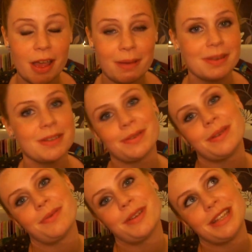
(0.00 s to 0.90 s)
I hope you
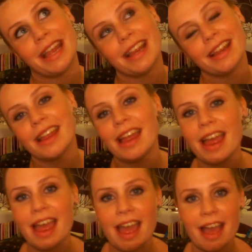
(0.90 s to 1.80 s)
enjoyed watching.
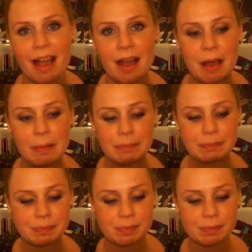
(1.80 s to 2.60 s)
Um,